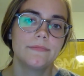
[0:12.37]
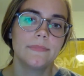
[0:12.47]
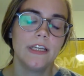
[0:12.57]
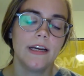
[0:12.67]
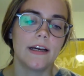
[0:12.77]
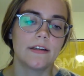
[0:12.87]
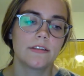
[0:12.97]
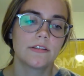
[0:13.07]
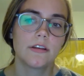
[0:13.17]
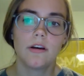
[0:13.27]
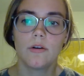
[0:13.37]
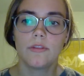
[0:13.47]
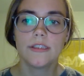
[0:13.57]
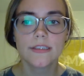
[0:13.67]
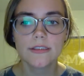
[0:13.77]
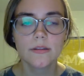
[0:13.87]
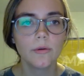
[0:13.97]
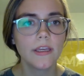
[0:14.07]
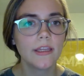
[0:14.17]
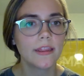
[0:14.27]
yeah. So this is the
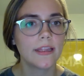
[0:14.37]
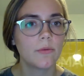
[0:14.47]
week